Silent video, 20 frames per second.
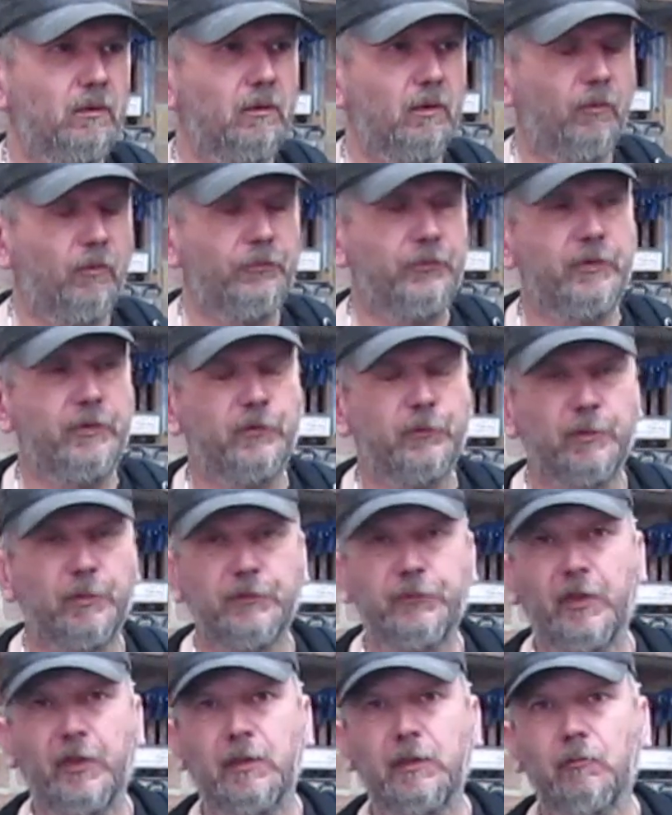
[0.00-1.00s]
Obviously it's my
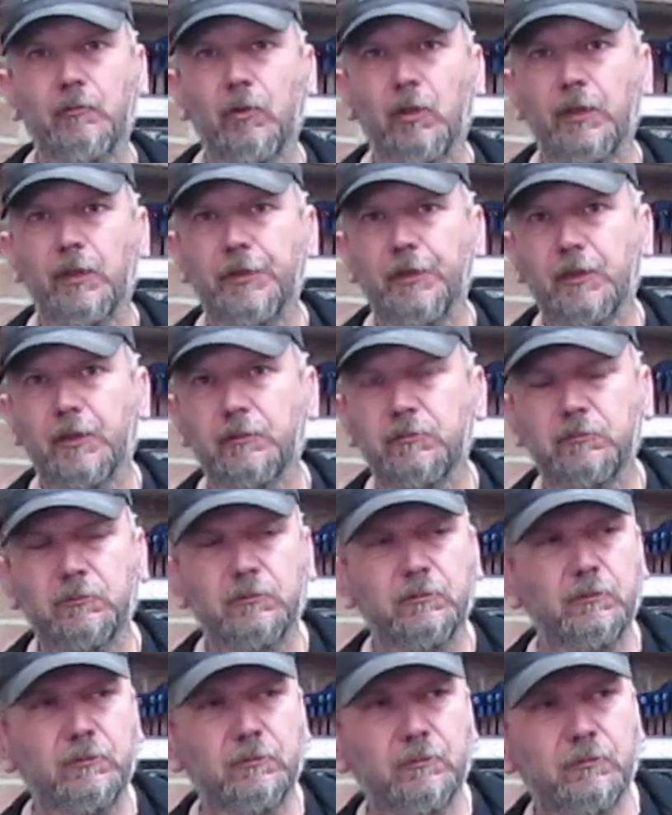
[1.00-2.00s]
daily rider.
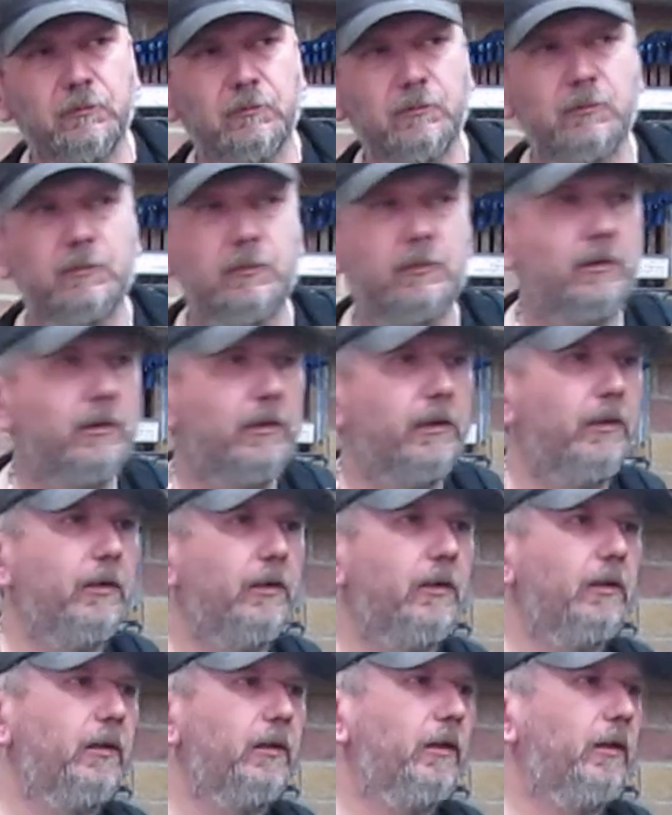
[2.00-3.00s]

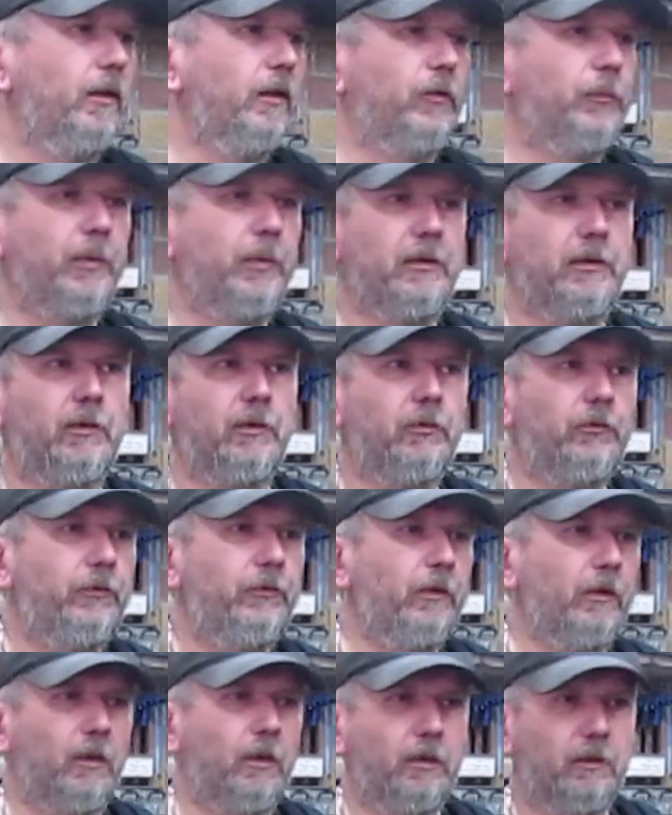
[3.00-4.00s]
It's been
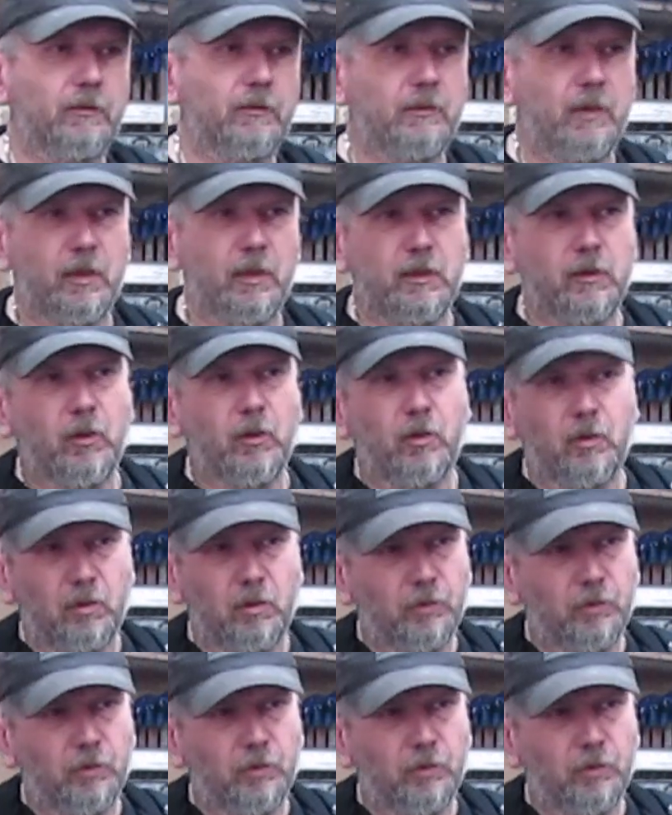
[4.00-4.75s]
used a lot.